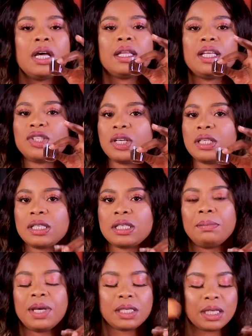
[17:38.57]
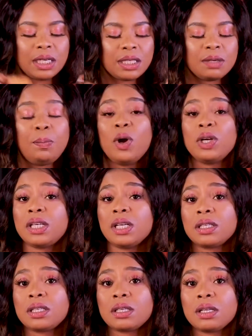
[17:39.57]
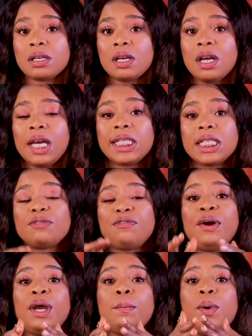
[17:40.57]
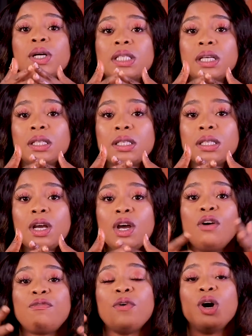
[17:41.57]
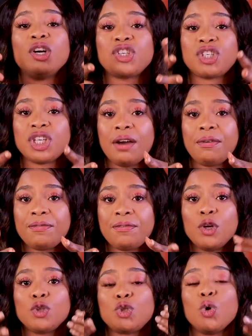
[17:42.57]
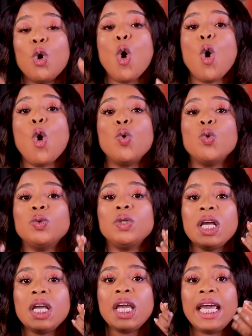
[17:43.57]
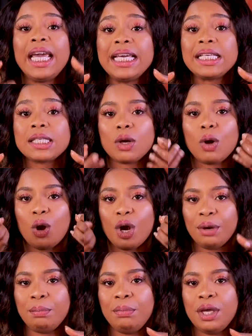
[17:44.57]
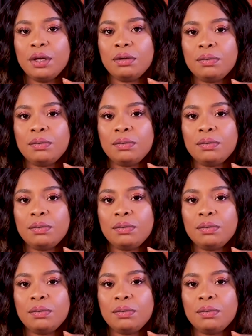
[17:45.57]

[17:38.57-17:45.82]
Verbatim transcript: This sauce is amazing. It's important it is very important for a chef to own his or her meal.